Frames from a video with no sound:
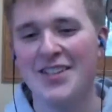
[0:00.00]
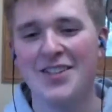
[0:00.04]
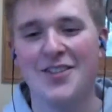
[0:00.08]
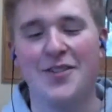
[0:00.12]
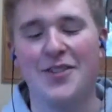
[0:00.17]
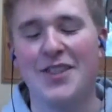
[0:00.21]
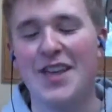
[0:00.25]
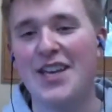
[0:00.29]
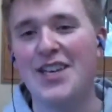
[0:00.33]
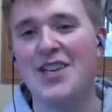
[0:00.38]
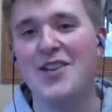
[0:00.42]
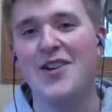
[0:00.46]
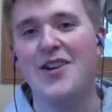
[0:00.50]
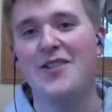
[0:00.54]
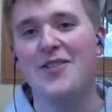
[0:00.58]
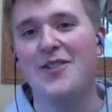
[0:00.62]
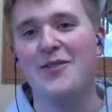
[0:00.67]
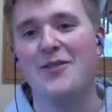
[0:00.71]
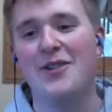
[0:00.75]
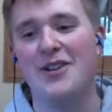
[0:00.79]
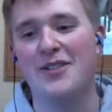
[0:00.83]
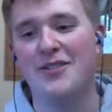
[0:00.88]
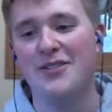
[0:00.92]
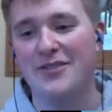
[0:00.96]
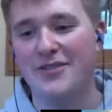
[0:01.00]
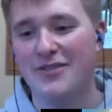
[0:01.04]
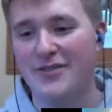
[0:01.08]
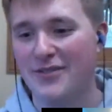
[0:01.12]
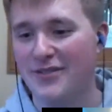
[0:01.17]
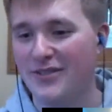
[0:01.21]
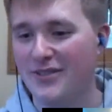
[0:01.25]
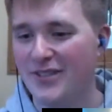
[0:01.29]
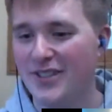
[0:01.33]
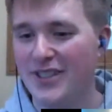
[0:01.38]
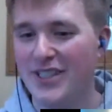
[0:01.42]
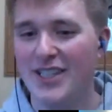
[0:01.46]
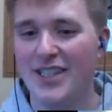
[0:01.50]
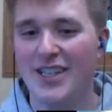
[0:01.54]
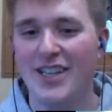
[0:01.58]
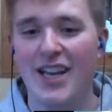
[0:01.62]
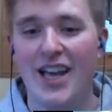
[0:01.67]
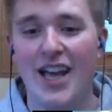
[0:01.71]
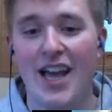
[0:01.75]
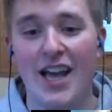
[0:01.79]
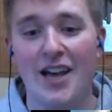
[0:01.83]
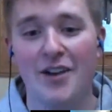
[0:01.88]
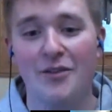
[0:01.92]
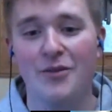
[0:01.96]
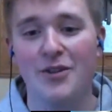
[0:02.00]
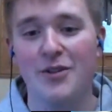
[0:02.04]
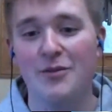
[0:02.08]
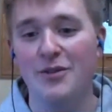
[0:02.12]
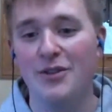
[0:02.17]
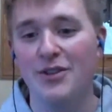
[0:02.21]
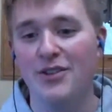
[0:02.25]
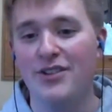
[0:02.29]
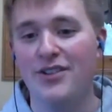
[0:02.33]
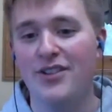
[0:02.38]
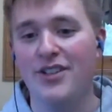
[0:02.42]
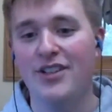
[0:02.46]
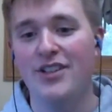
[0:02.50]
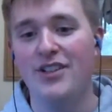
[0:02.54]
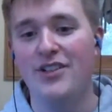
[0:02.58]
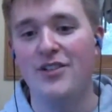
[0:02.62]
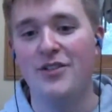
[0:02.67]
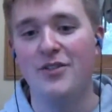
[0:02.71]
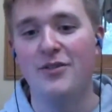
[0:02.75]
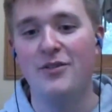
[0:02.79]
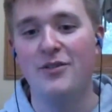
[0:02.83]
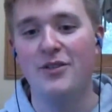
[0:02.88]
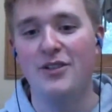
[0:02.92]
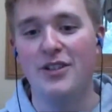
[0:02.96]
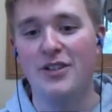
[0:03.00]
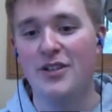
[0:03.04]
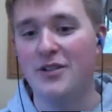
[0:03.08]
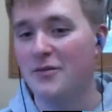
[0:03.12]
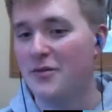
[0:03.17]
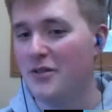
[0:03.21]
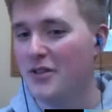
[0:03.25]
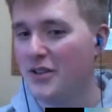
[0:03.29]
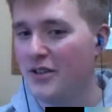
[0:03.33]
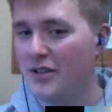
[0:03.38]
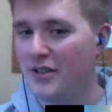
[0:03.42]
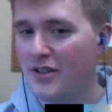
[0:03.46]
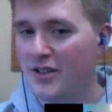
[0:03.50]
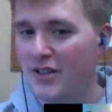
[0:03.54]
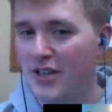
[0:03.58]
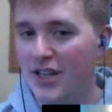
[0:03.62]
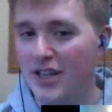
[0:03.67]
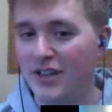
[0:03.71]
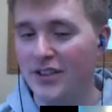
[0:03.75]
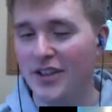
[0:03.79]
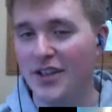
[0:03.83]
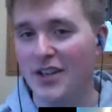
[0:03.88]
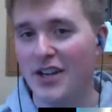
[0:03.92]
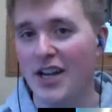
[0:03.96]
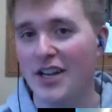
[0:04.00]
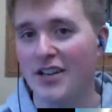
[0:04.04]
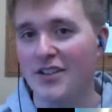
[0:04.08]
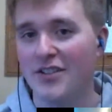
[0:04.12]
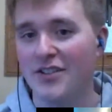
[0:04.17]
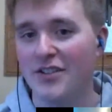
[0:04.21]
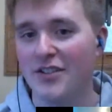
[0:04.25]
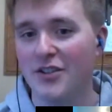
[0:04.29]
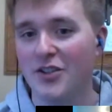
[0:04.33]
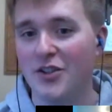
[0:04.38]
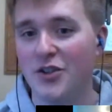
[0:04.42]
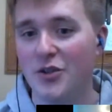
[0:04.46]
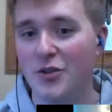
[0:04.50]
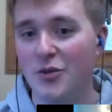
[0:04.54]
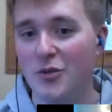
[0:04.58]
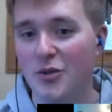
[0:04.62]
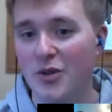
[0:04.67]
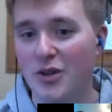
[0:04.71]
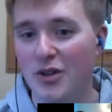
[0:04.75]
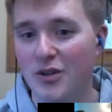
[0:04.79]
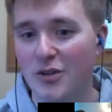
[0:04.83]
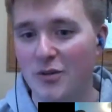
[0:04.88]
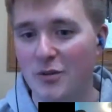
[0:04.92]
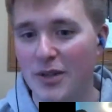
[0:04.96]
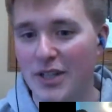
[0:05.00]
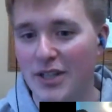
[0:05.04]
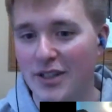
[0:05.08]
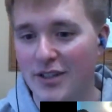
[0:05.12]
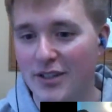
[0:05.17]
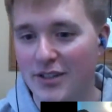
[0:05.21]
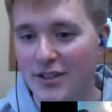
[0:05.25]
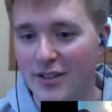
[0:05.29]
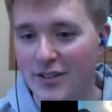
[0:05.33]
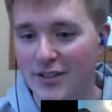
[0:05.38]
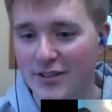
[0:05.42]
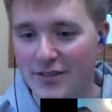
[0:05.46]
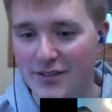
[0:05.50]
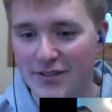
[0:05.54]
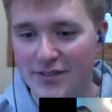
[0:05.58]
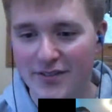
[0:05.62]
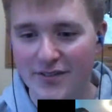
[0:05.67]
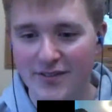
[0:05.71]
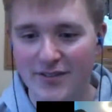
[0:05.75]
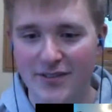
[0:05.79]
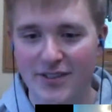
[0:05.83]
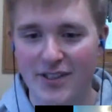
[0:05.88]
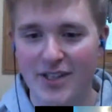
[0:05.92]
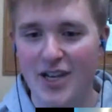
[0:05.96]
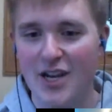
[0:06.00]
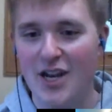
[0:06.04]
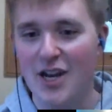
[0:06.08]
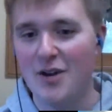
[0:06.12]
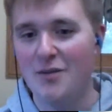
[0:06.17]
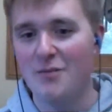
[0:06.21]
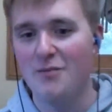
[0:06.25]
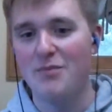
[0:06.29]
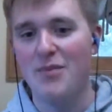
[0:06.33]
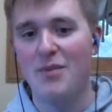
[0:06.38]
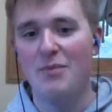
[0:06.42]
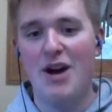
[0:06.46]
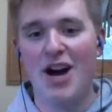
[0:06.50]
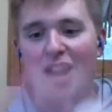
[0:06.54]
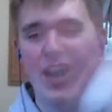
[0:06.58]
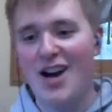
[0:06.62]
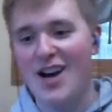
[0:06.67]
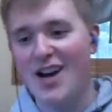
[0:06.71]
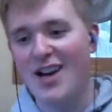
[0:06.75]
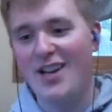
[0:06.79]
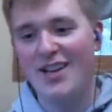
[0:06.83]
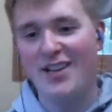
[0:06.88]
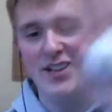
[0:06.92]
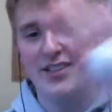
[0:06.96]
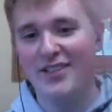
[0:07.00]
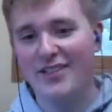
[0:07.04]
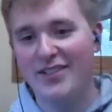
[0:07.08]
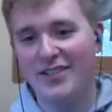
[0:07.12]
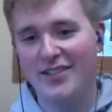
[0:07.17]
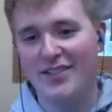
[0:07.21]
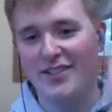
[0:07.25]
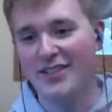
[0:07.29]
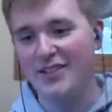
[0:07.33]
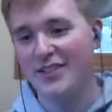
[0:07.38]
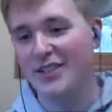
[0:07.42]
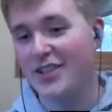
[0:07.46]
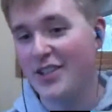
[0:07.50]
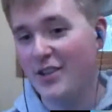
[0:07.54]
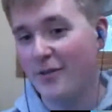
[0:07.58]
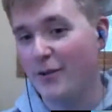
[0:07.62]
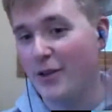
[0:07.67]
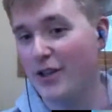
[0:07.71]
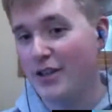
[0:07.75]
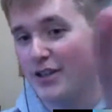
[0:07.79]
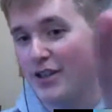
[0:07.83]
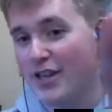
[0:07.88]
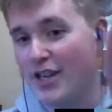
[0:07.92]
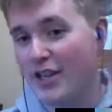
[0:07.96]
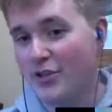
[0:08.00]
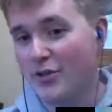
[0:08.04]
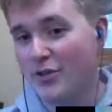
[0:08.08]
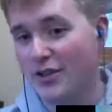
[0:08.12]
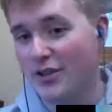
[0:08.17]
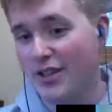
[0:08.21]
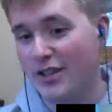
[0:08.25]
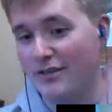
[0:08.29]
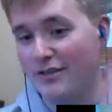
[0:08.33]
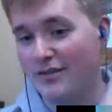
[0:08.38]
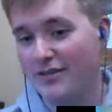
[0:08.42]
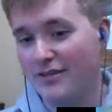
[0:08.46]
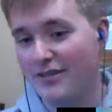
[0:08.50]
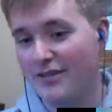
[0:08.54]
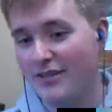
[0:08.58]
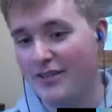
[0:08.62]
So thank you, everyone, and we will see you in the next 2 weeks. Bye-bye. At least if we can schedule it then.